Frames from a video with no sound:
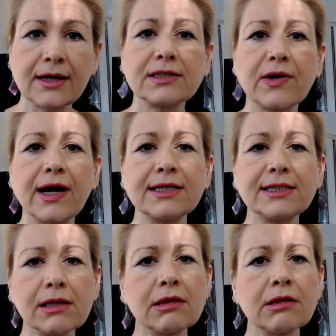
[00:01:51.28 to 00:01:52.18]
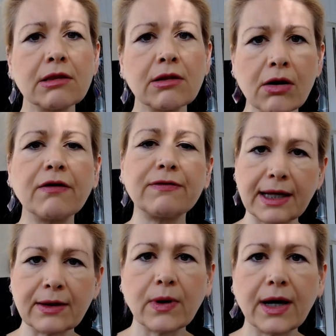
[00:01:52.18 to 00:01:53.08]
So I did a lot of
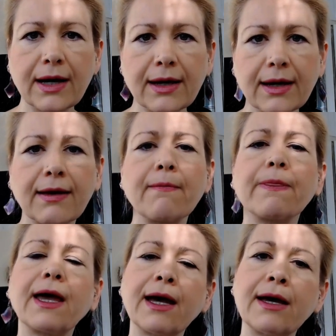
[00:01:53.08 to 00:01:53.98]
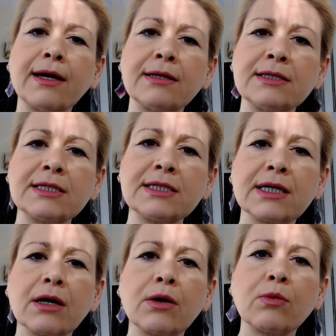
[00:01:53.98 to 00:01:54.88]
legwork, and
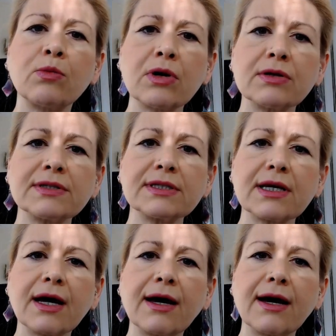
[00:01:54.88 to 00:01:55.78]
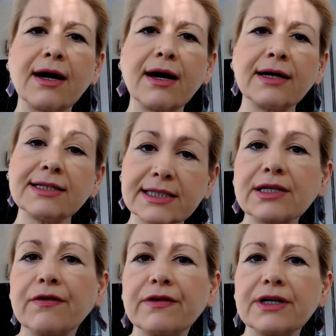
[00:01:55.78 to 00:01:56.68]
what I
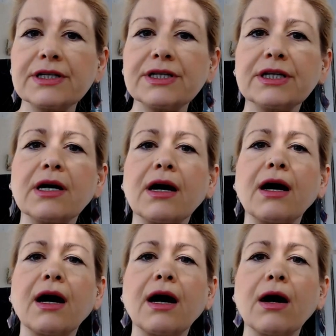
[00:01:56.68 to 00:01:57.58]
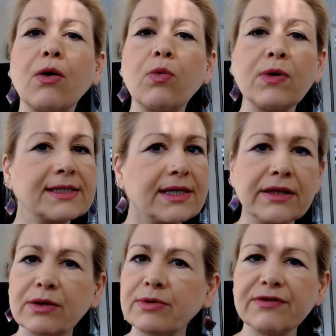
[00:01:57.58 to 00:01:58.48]
discovered was
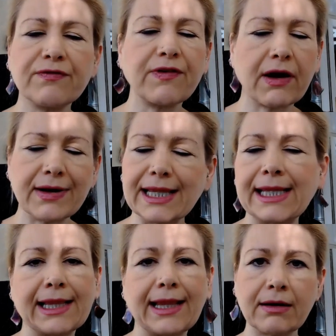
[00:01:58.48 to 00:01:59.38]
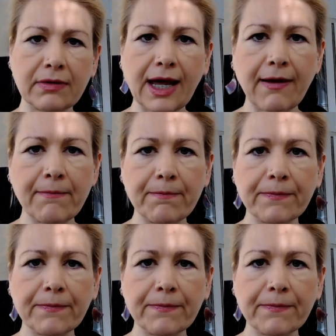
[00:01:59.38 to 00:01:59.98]
that there was very little out there